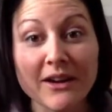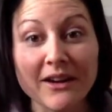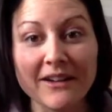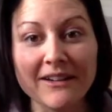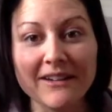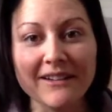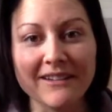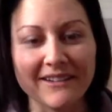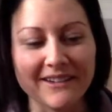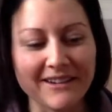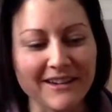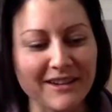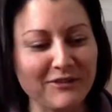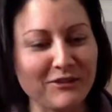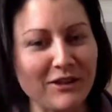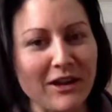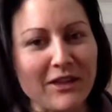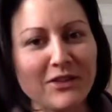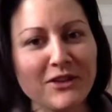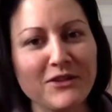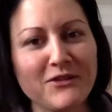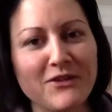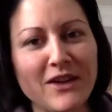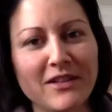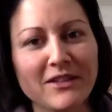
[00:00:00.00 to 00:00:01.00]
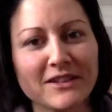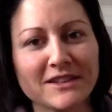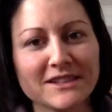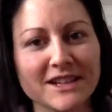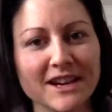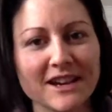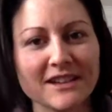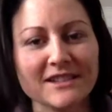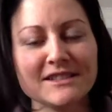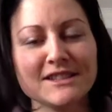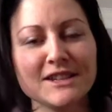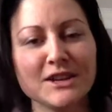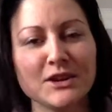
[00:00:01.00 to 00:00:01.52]
Oh, and Radley
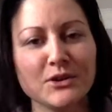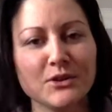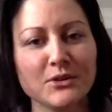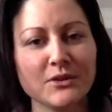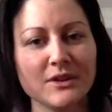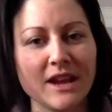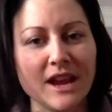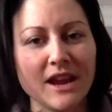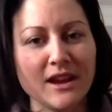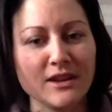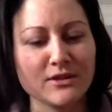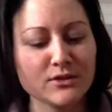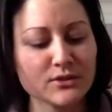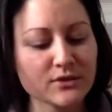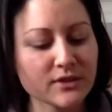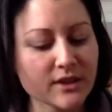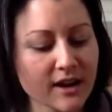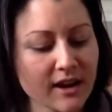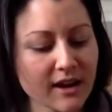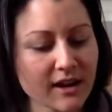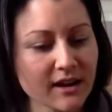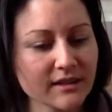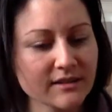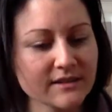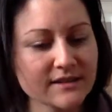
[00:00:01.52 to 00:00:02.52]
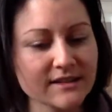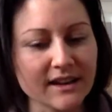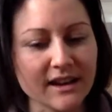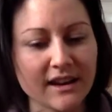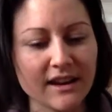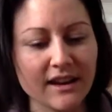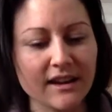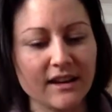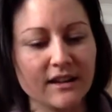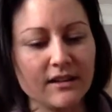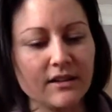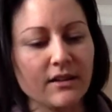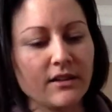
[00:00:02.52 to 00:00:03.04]
Valentine's Tarot and Angel Cards,
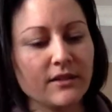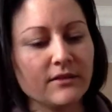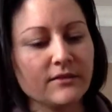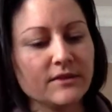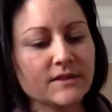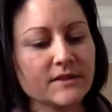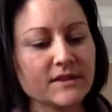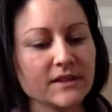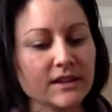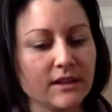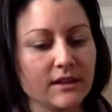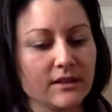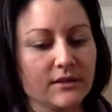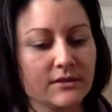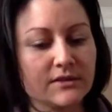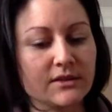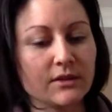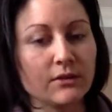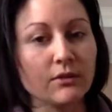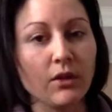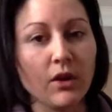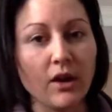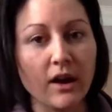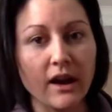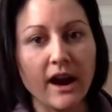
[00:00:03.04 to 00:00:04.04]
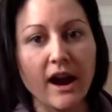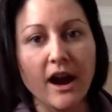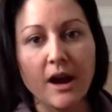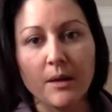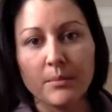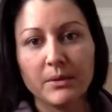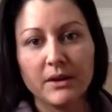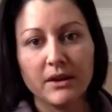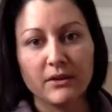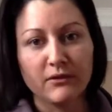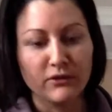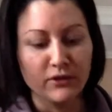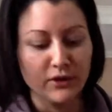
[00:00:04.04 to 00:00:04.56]
and obviously there's a lot
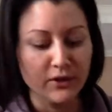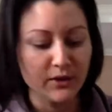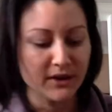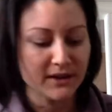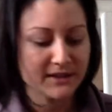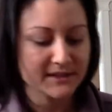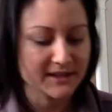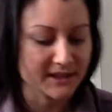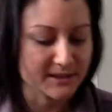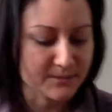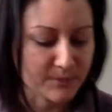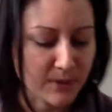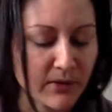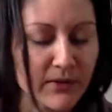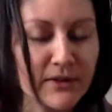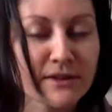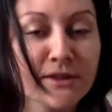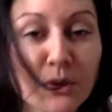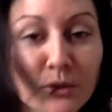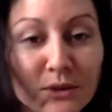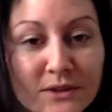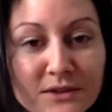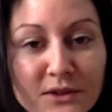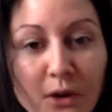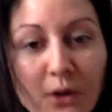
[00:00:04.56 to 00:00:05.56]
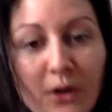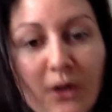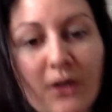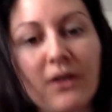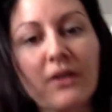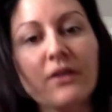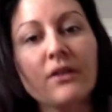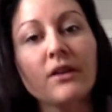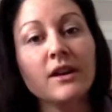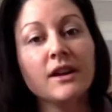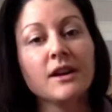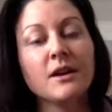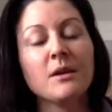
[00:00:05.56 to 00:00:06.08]
happening for you guys this month. So it's
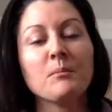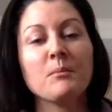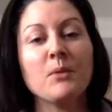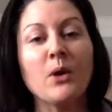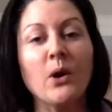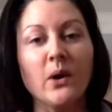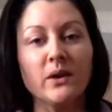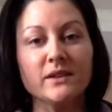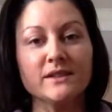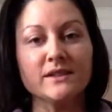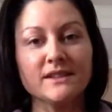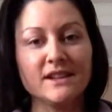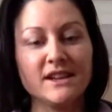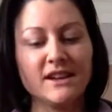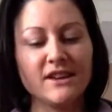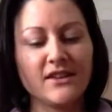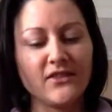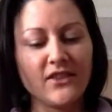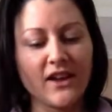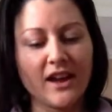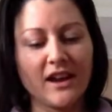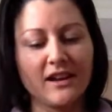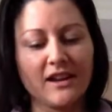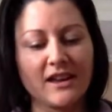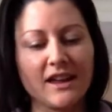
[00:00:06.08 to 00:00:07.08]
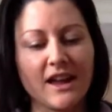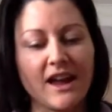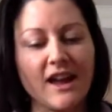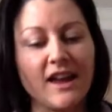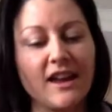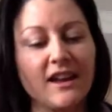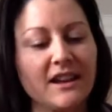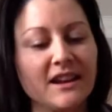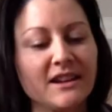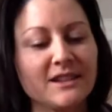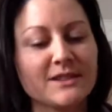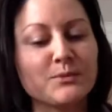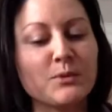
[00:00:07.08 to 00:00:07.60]
all positive, and
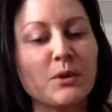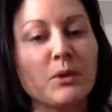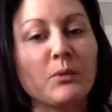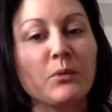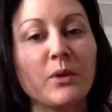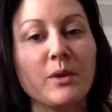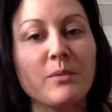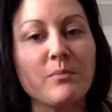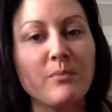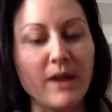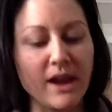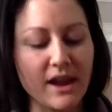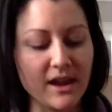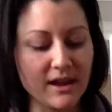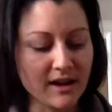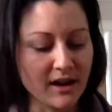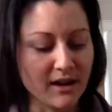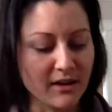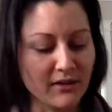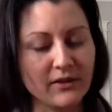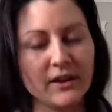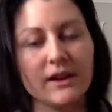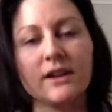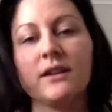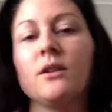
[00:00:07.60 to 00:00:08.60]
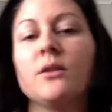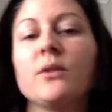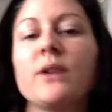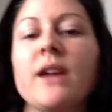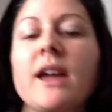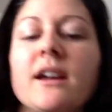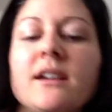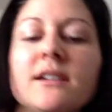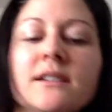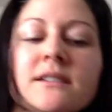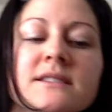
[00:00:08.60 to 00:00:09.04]
again, it's what we make of it, okay?